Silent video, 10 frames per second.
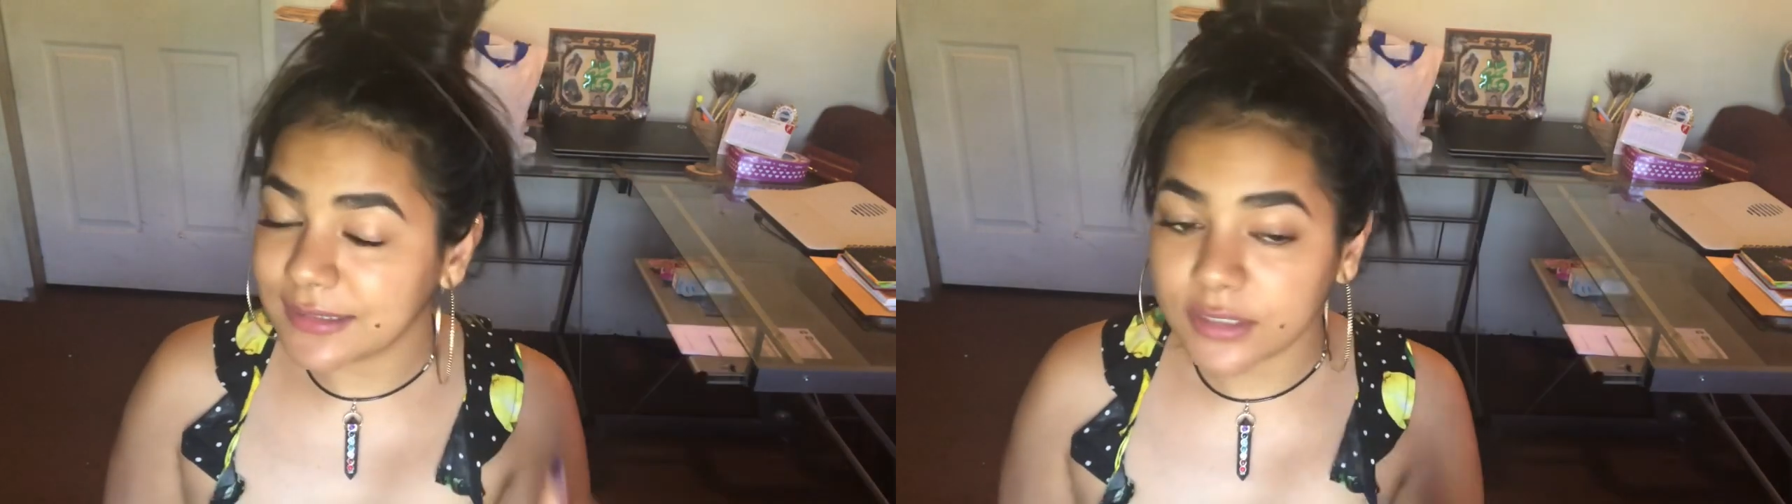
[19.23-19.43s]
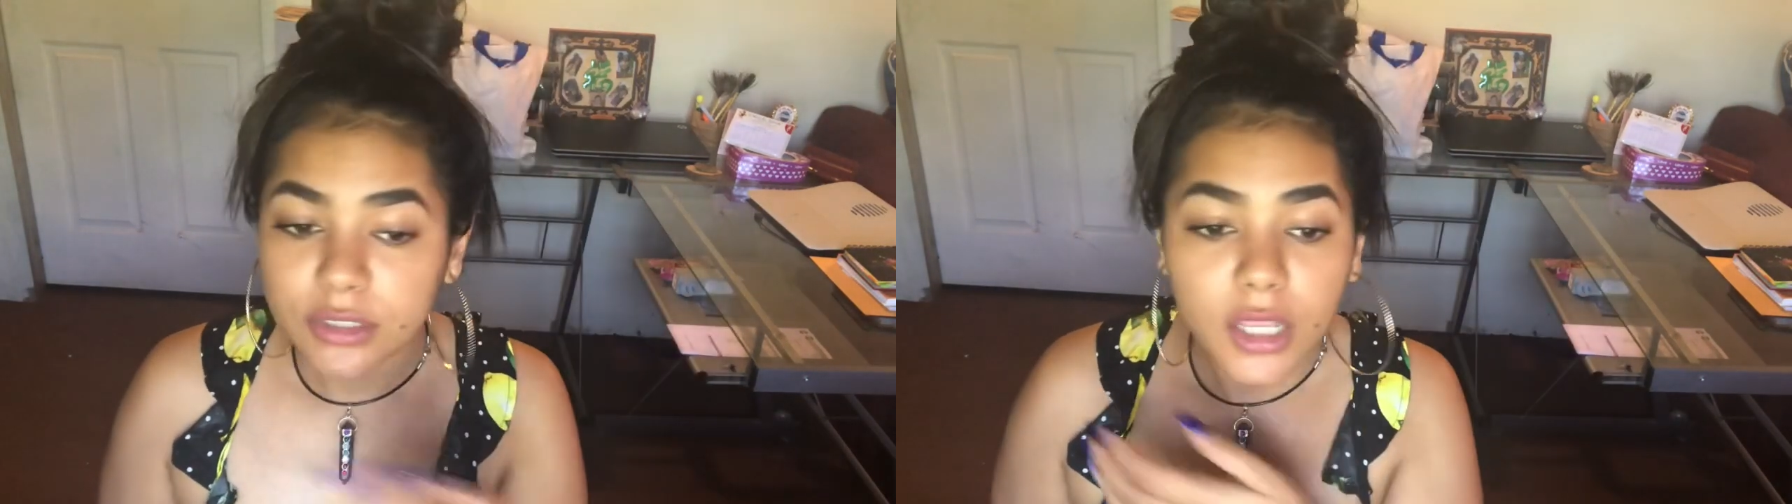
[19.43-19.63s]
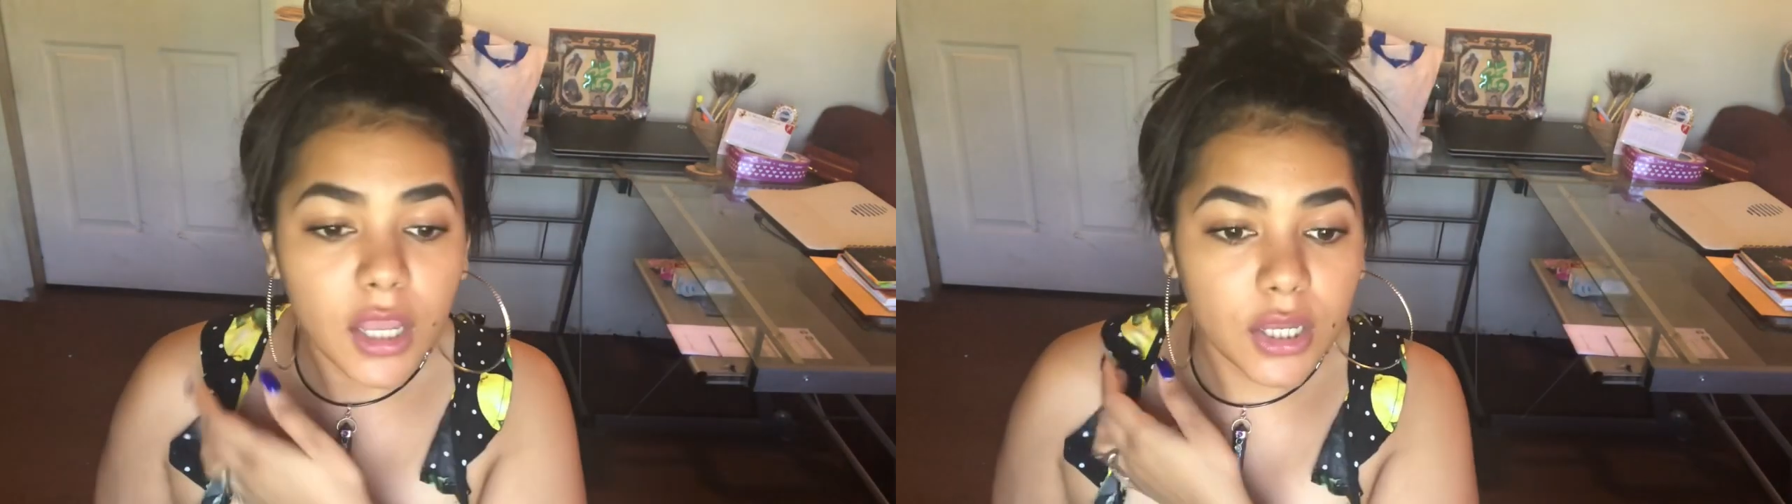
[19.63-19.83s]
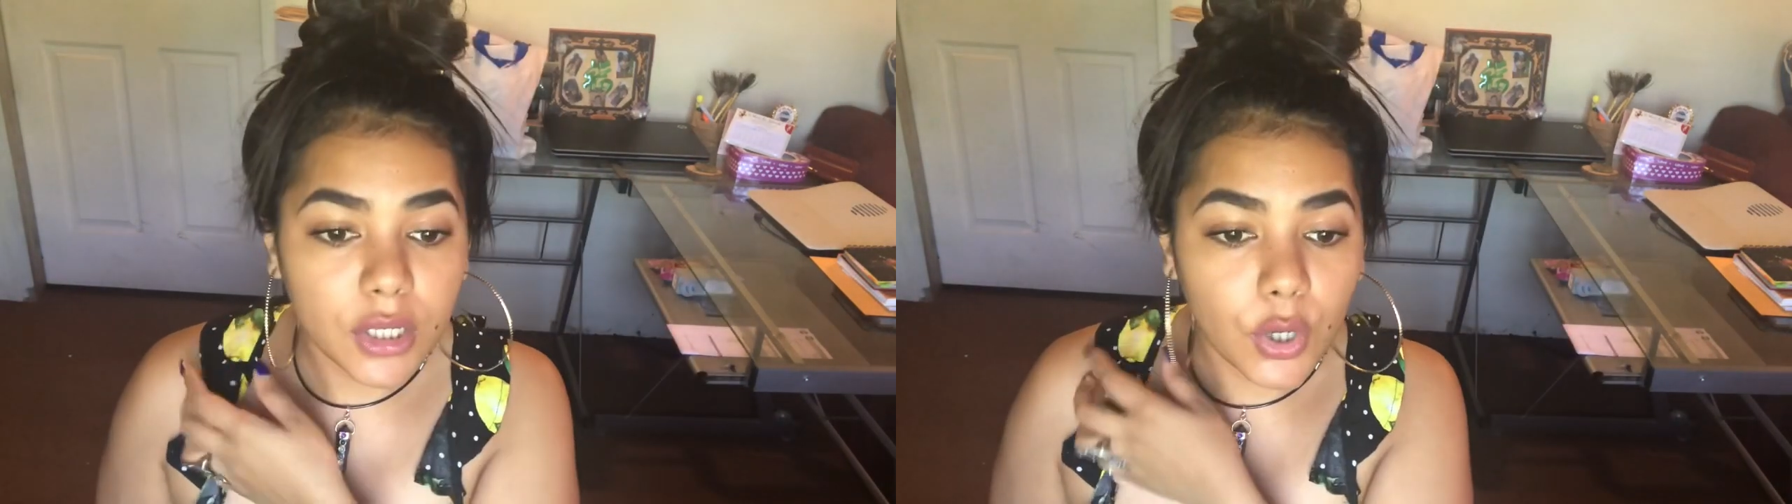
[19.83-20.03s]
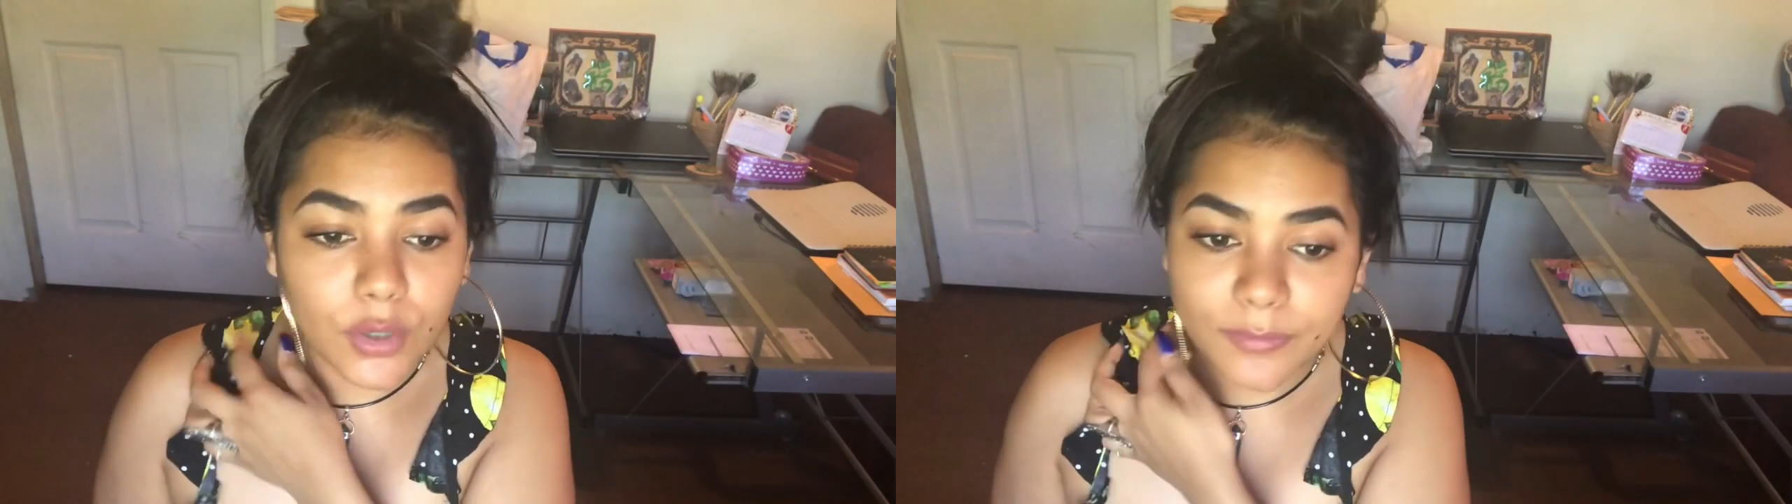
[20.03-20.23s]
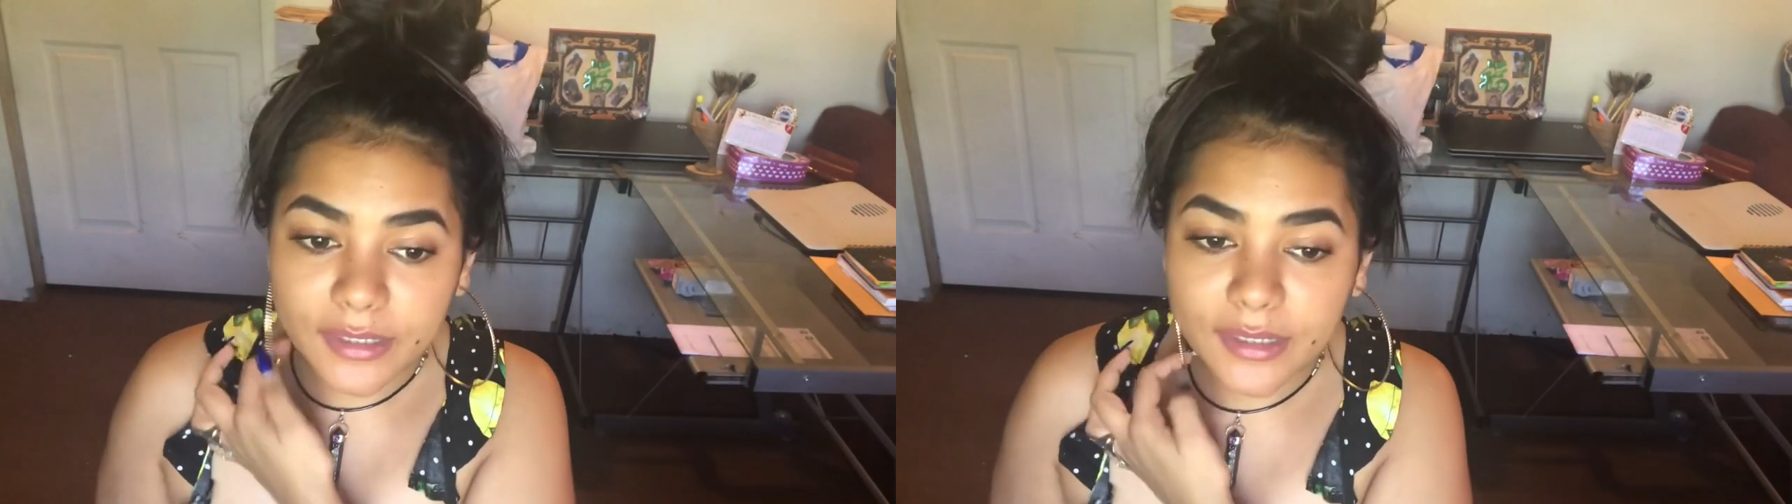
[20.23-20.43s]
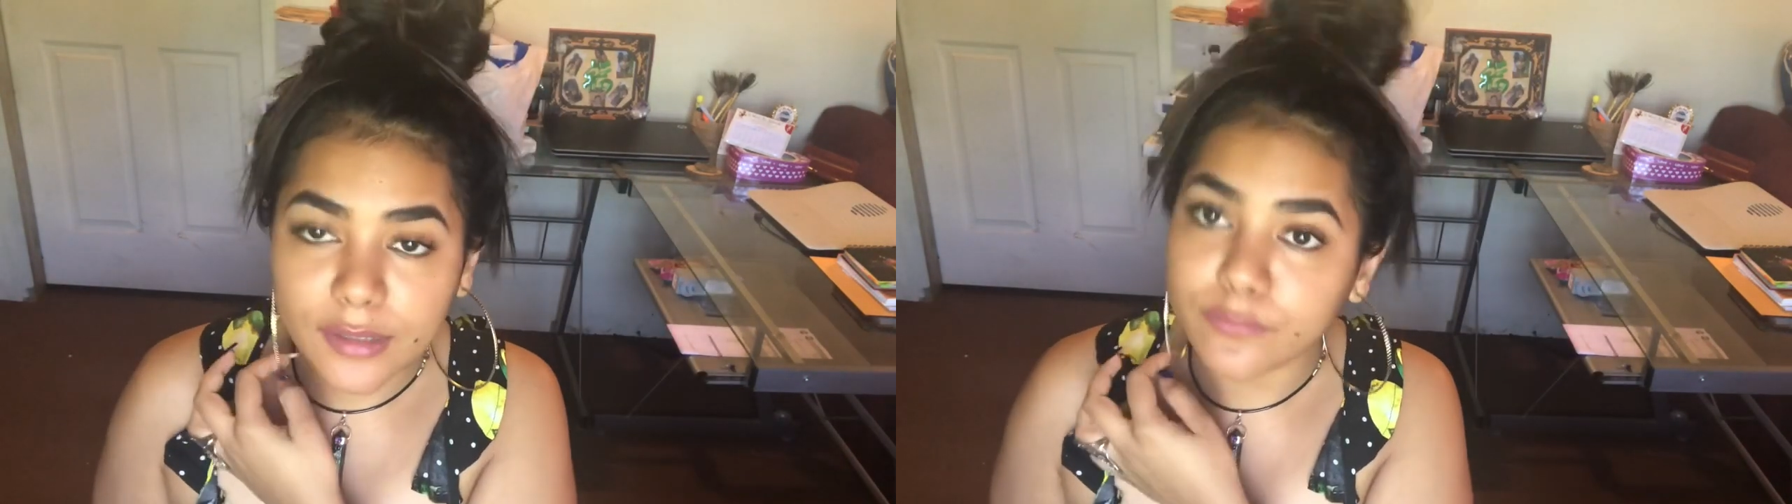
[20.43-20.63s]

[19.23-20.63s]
did on my hair.